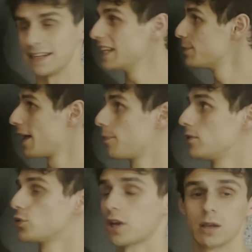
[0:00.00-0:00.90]
Today's
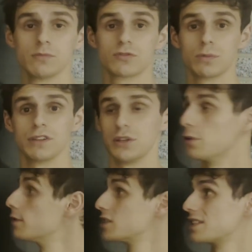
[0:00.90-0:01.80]
math puzzle comes from
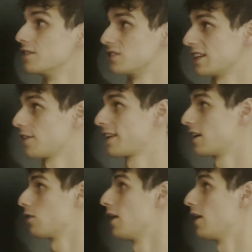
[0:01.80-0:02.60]
the University of South